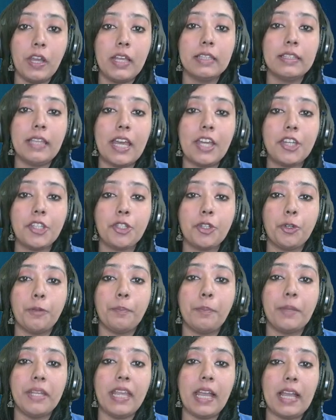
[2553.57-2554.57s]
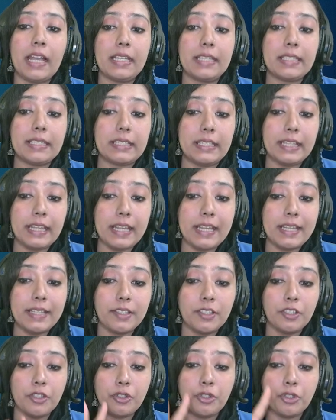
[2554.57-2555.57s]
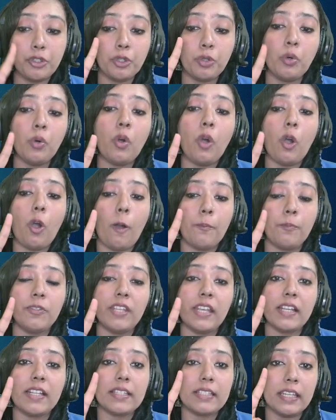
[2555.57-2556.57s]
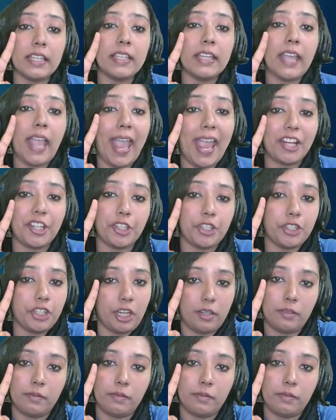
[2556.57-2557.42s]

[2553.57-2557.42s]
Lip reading: there should be at least two objects in action.